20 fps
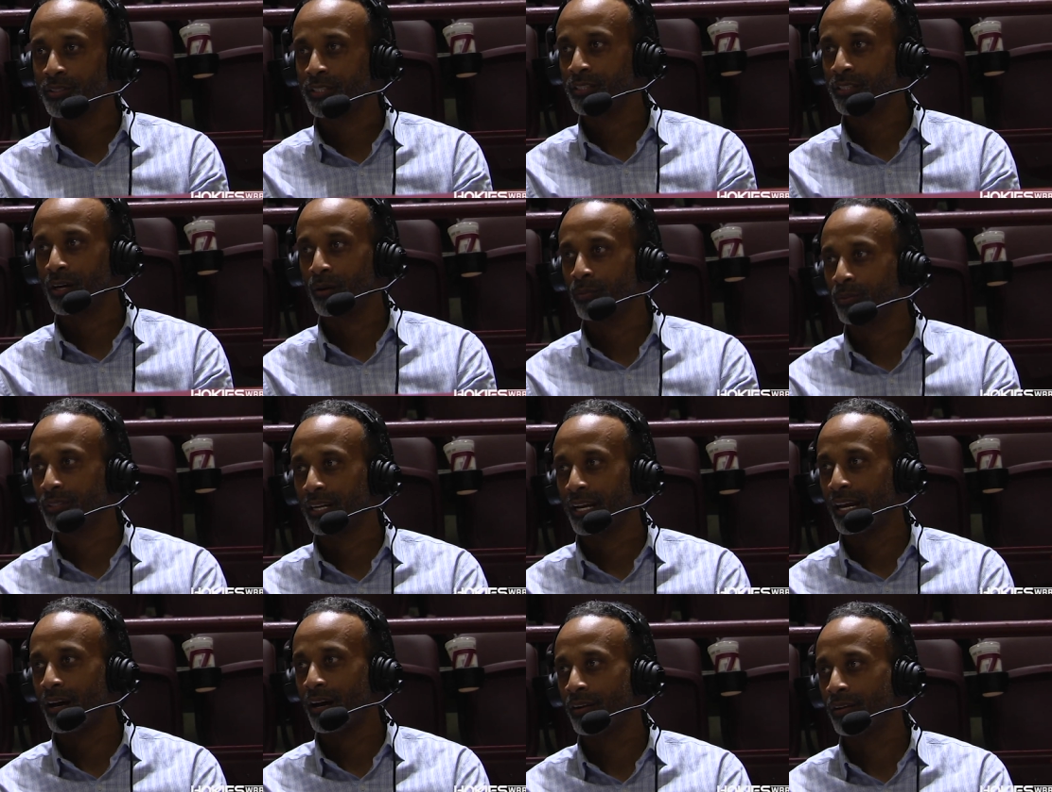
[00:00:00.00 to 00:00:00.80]
She doubled
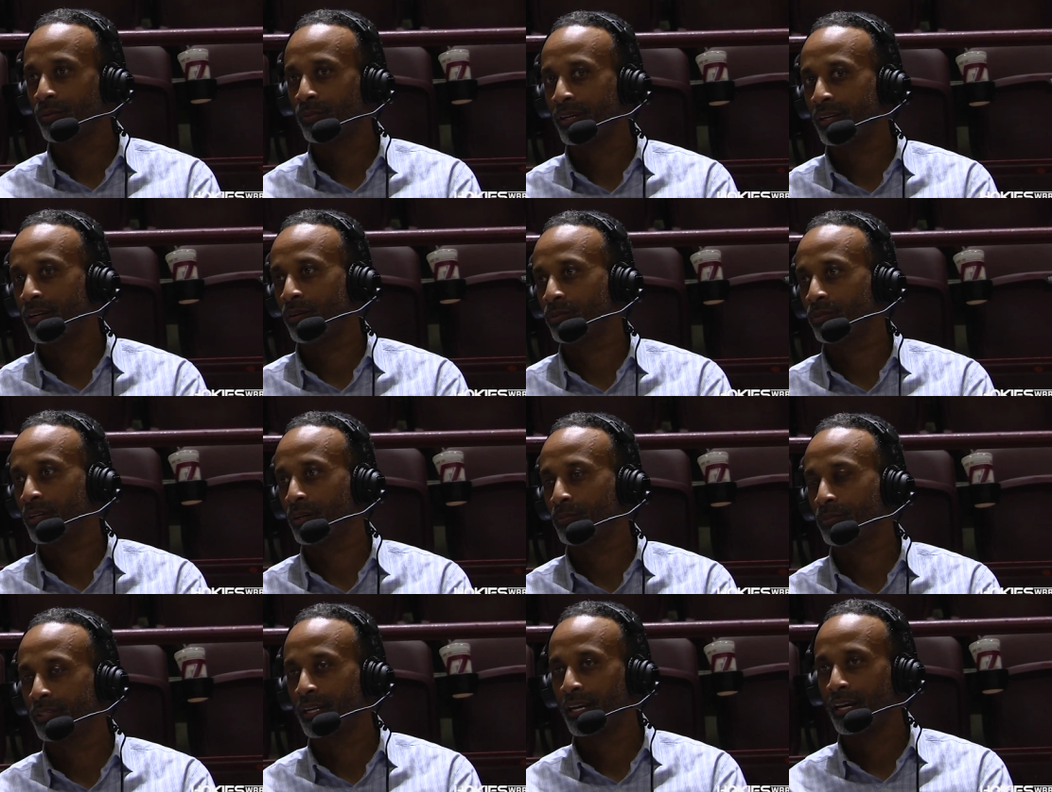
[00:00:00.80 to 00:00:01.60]
down, and we don't
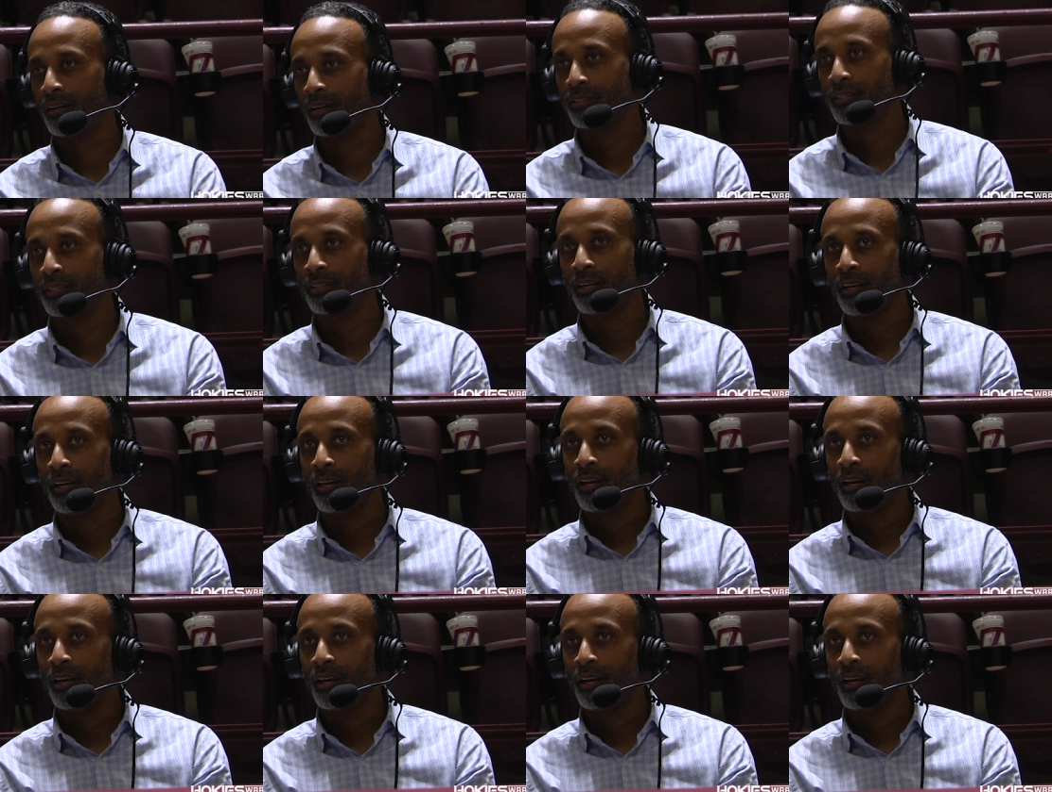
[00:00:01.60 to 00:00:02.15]
double down, and